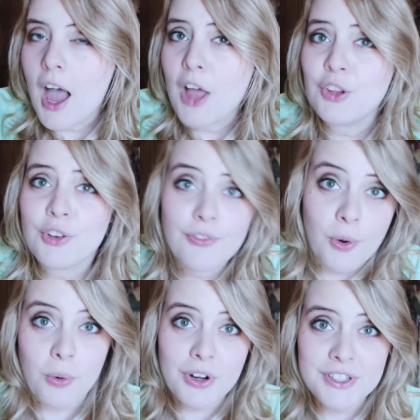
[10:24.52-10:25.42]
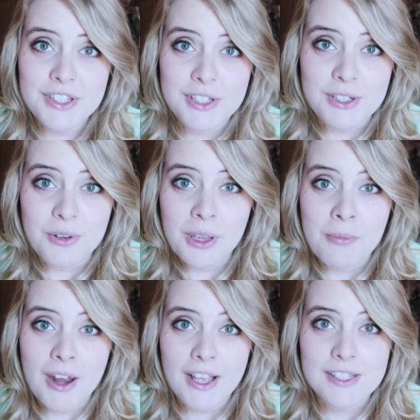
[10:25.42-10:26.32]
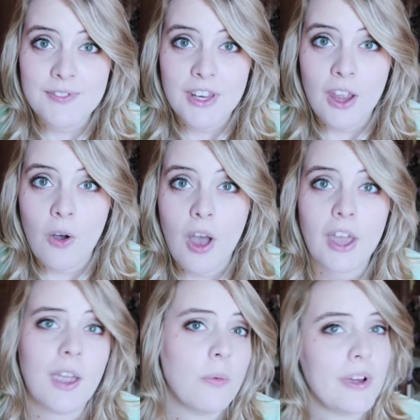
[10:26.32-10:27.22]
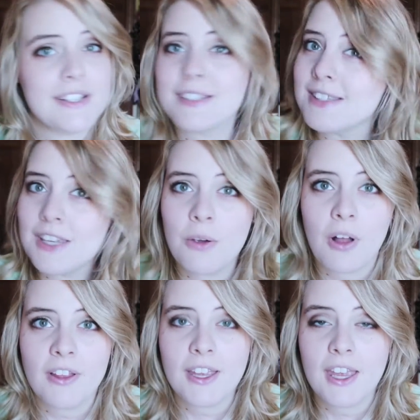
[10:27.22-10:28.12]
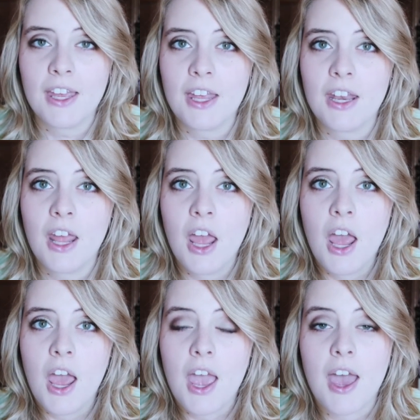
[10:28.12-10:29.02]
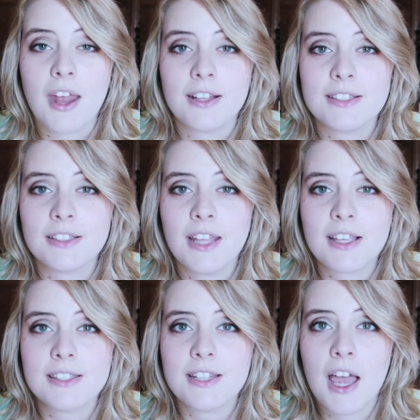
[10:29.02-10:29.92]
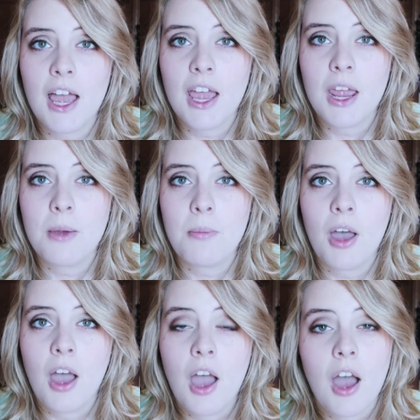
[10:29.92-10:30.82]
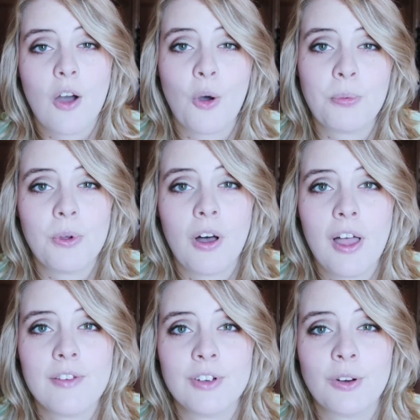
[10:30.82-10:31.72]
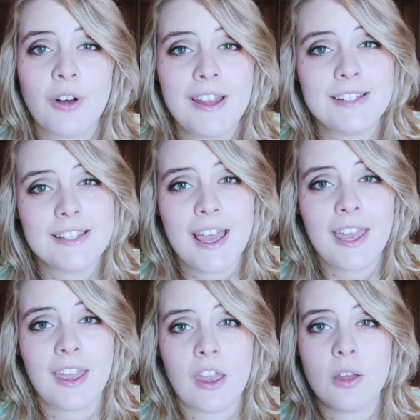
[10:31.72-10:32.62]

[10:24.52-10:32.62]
I look forward to doing my next video. I can't wait to see you all again. And until next time, I hope you all have a great day.